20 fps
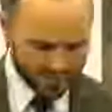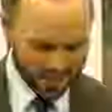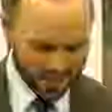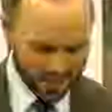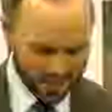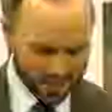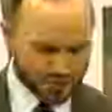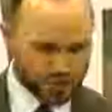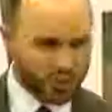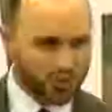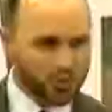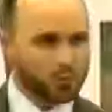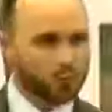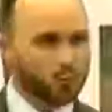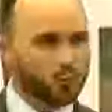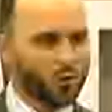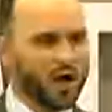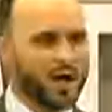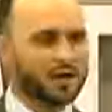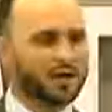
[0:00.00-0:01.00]
as you
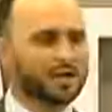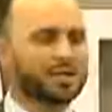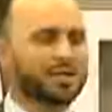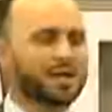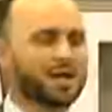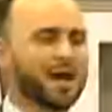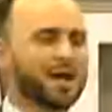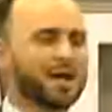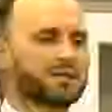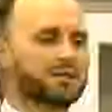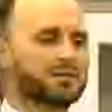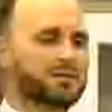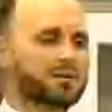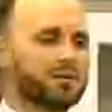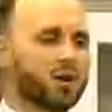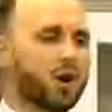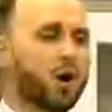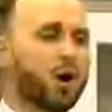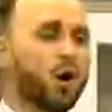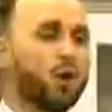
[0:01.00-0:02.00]
recognize
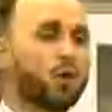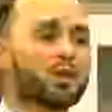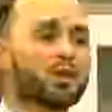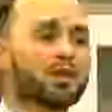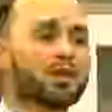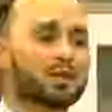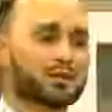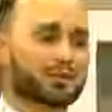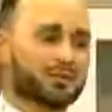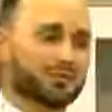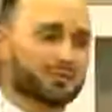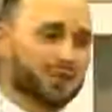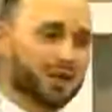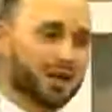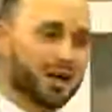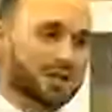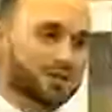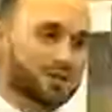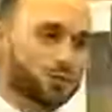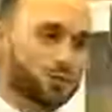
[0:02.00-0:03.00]
the holiness of
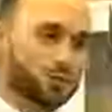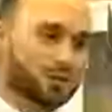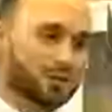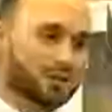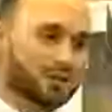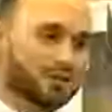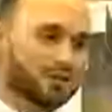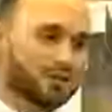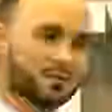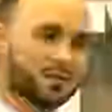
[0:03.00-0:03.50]
God's Word